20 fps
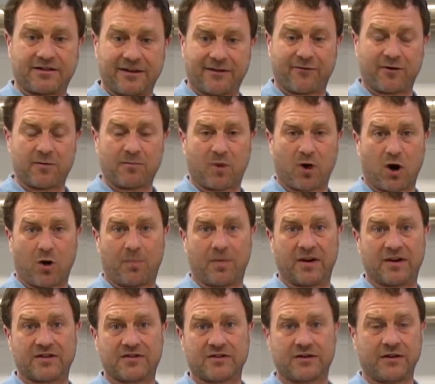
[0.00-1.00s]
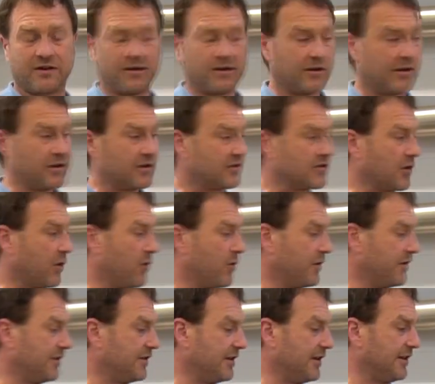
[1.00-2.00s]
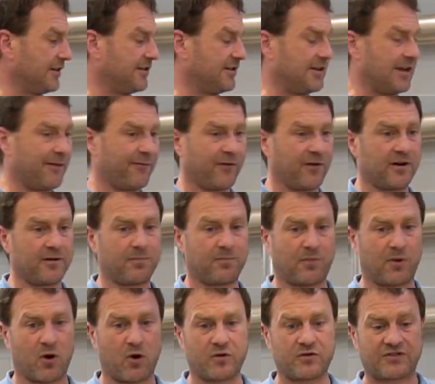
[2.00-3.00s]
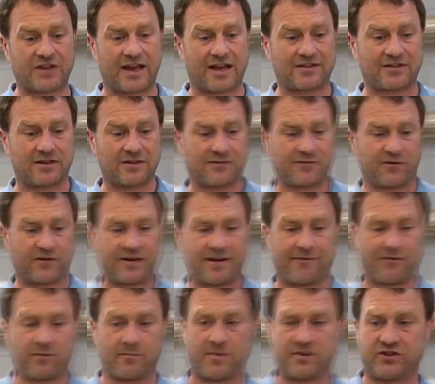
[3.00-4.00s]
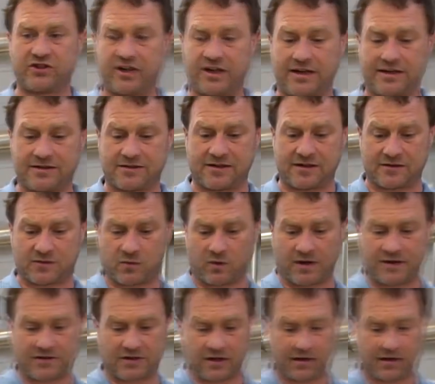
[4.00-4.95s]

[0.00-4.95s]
different purpose. So different processes for different machines. This one's